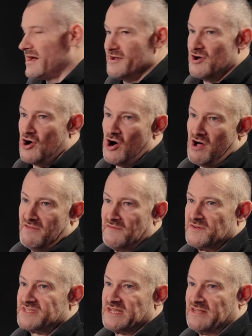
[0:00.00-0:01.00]
and all the
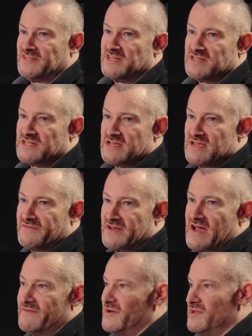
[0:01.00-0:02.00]
facilities that you
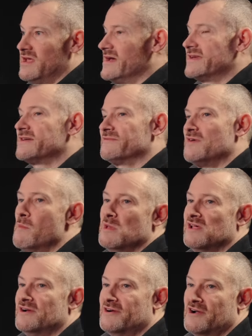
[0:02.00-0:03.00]
even have on like a
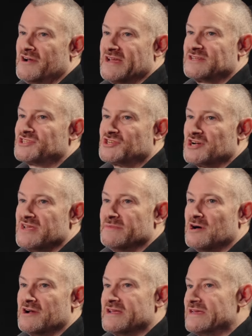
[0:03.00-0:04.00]
Formula or an
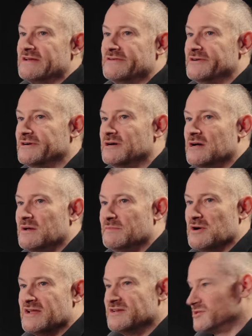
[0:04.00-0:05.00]
Extreme or a Hero,
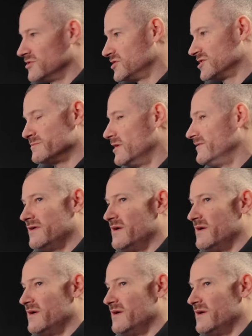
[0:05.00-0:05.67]
but in such a small